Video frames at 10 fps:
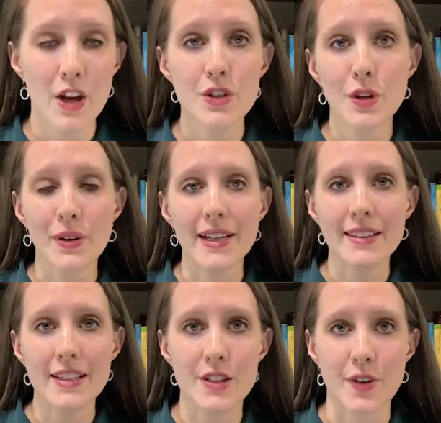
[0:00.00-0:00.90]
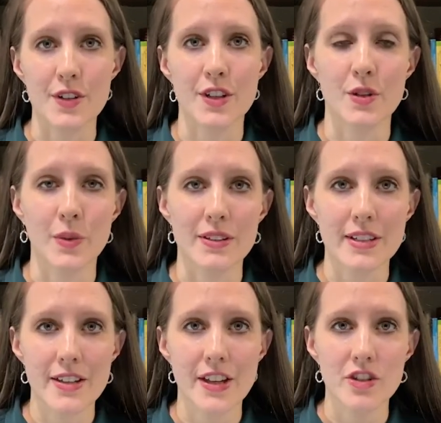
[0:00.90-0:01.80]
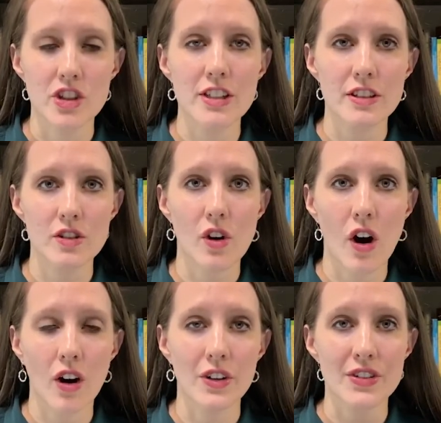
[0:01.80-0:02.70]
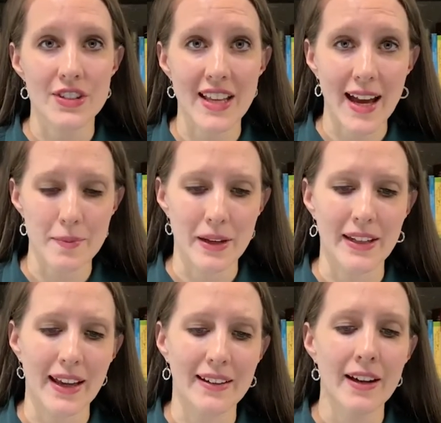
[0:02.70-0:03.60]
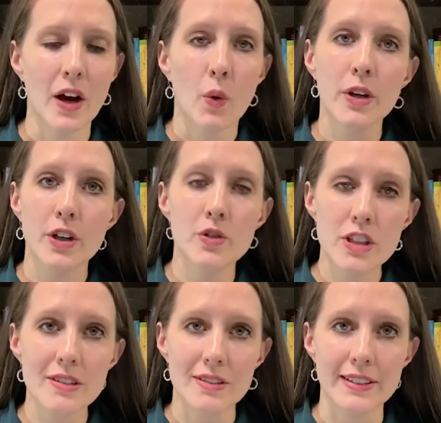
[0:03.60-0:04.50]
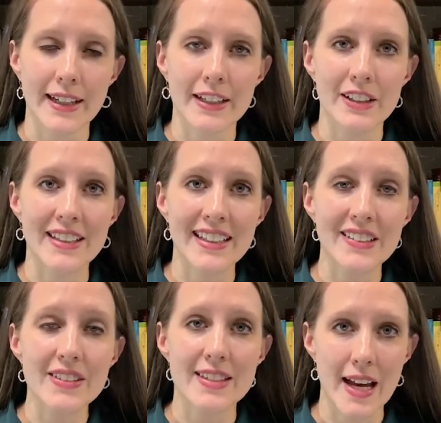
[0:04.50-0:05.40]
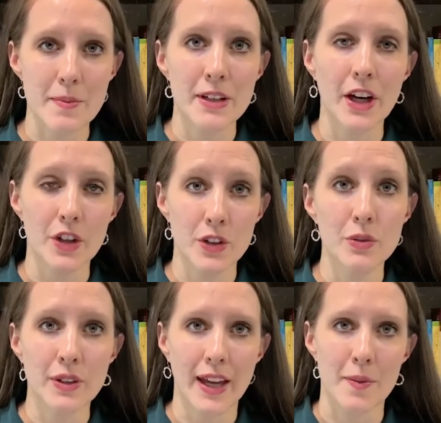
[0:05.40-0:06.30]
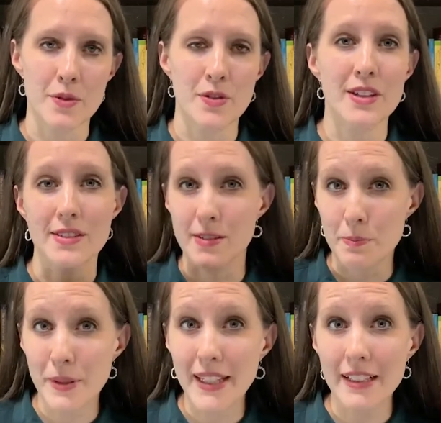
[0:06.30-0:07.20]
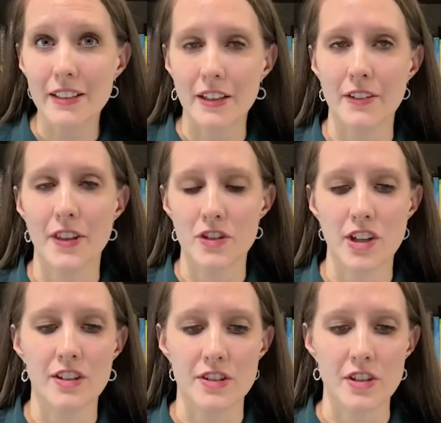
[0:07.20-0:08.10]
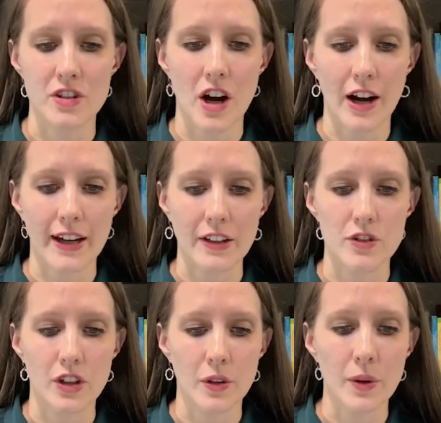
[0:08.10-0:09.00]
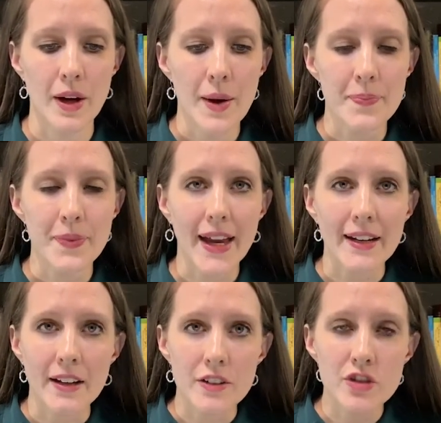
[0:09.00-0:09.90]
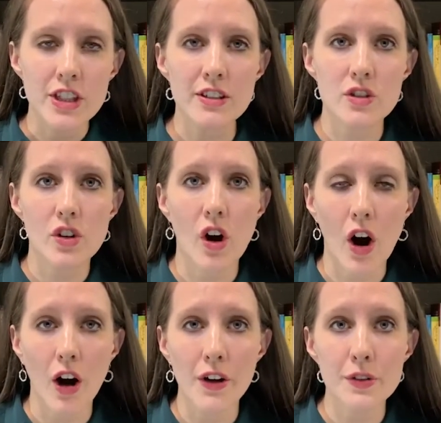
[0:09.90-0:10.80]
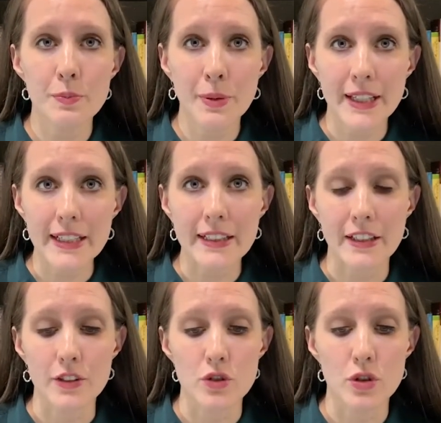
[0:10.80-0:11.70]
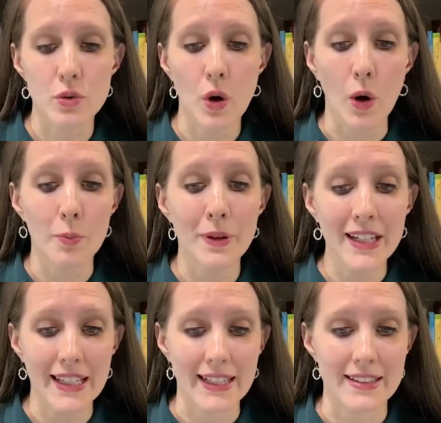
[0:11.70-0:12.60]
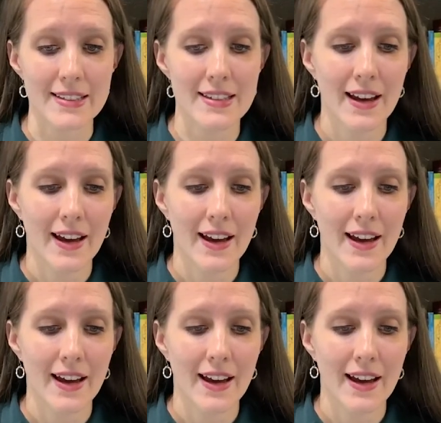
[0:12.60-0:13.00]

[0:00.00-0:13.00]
So in these verses, we see that Jesus calls Simon, and we know Jesus later gives Simon a new name. So this is Peter that Jesus is talking to. And Jesus calls Peter to obedience.